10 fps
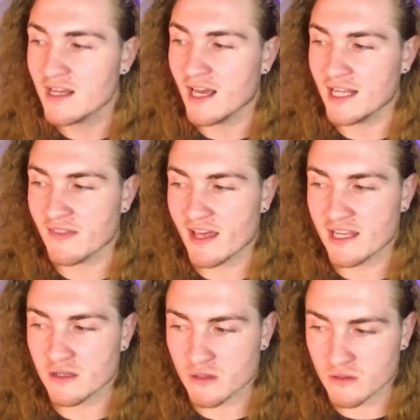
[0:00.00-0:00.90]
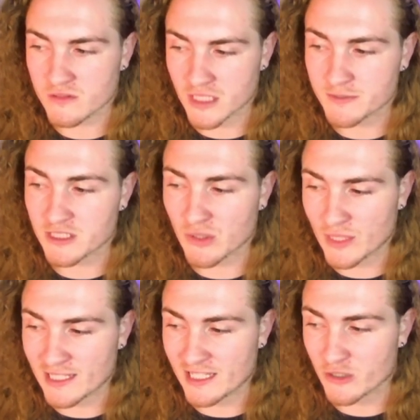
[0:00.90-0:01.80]
And then it
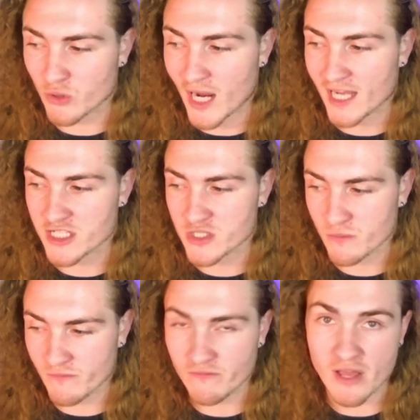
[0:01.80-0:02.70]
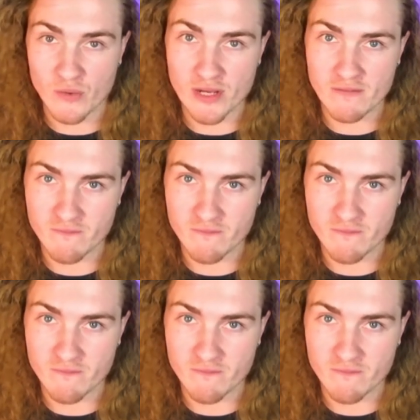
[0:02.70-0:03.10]
subsequently crashed very,